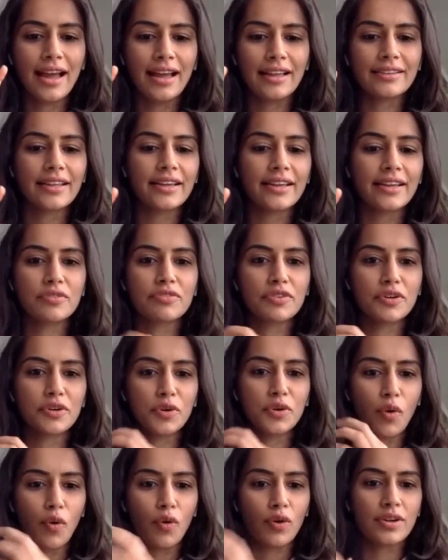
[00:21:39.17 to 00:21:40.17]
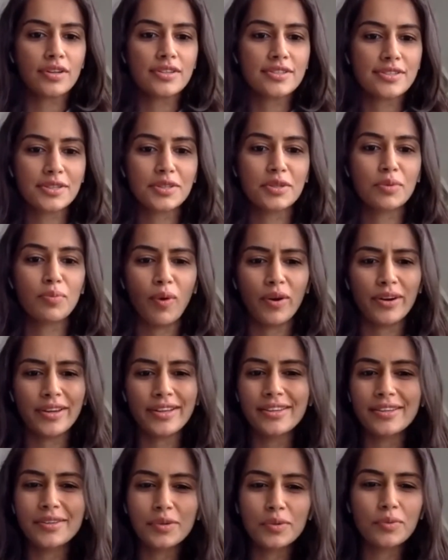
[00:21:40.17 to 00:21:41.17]
and they relate to different organs in the
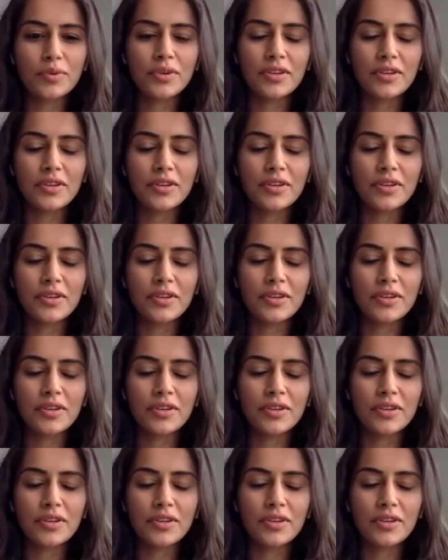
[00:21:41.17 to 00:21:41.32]
body.